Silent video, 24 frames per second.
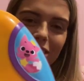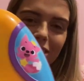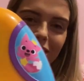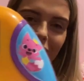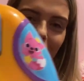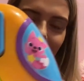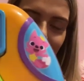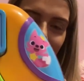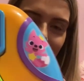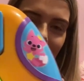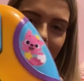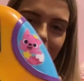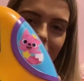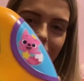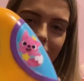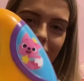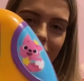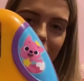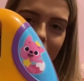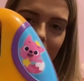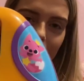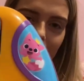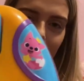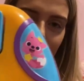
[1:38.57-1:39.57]
toddlers
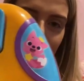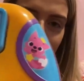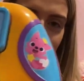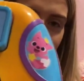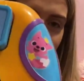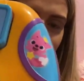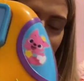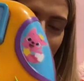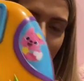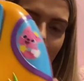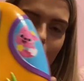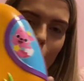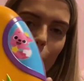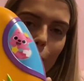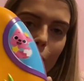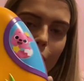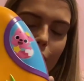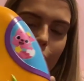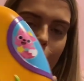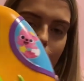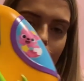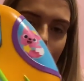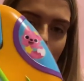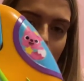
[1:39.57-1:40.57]
in general.
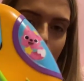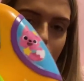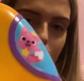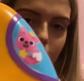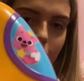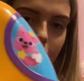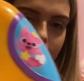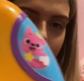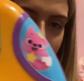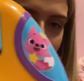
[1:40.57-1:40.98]
But